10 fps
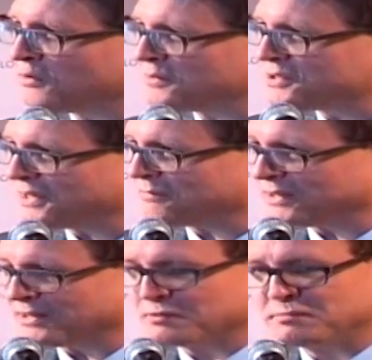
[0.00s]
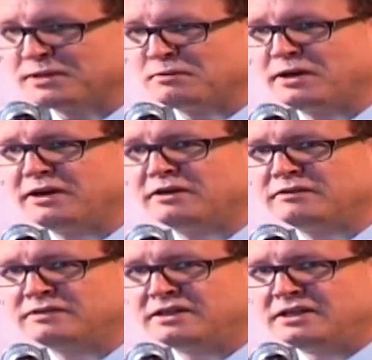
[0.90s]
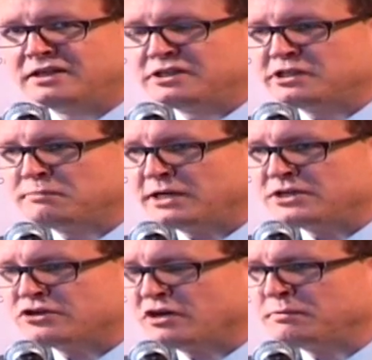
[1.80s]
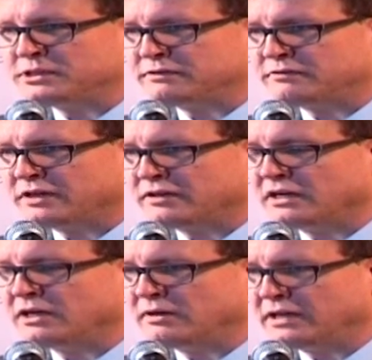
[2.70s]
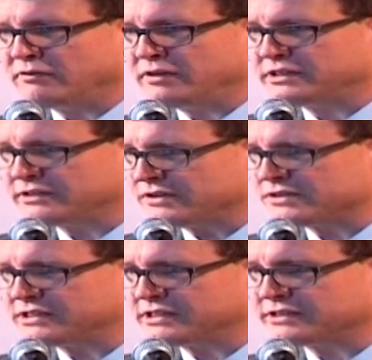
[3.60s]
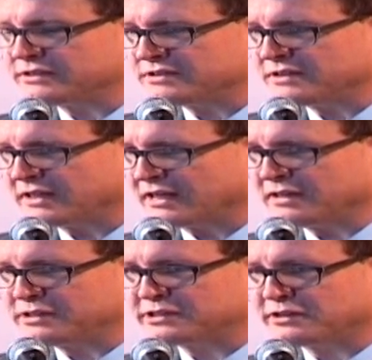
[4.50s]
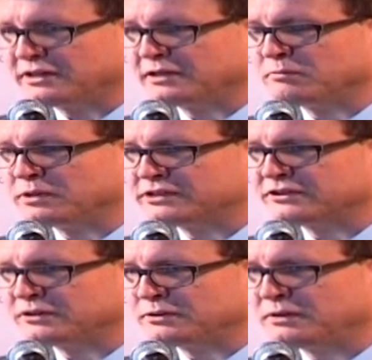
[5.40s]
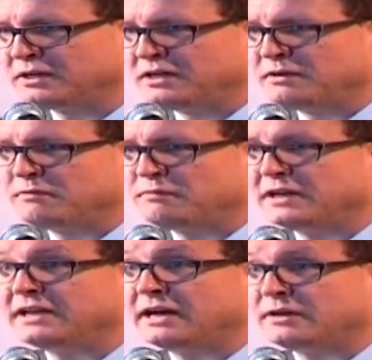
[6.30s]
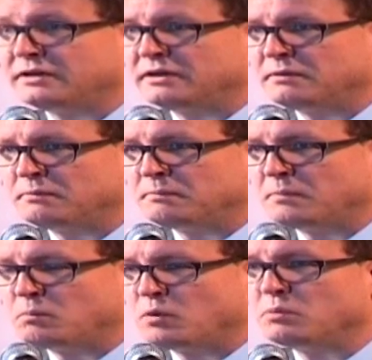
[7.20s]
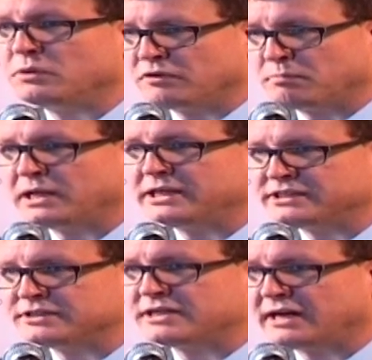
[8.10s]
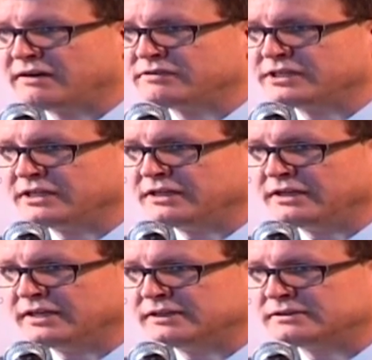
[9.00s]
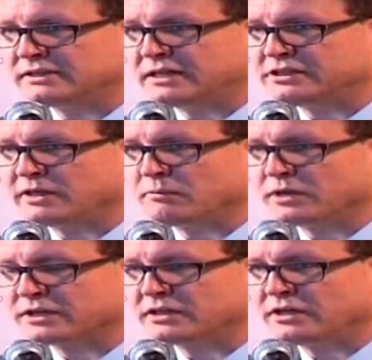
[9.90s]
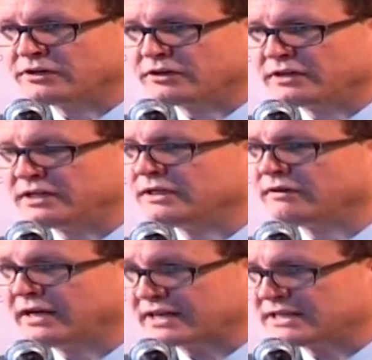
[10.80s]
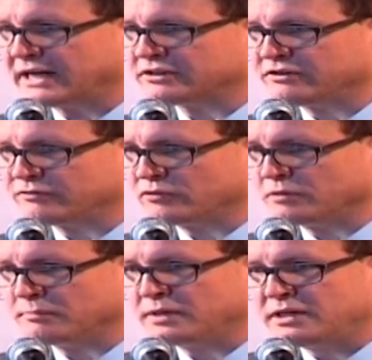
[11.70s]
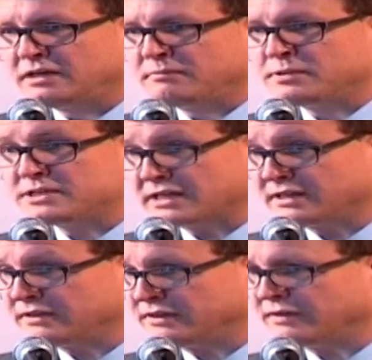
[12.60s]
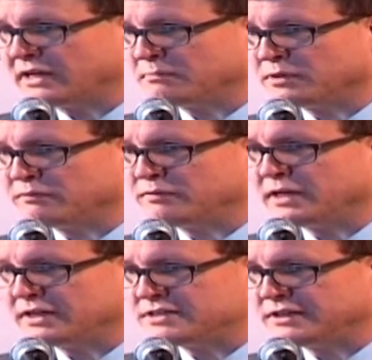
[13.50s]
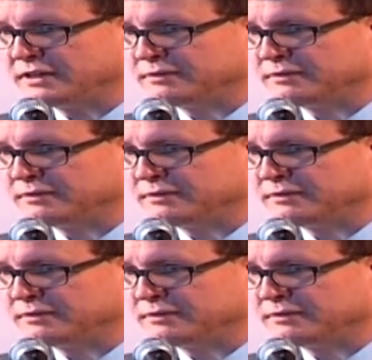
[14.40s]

former chairman here will be aware of. So my job as a rather lowly research assistant to Nicholas Stern was to find out what would replace the tariffs in India. And so I worked a lot on indirect tax reform, particularly the development of VAT.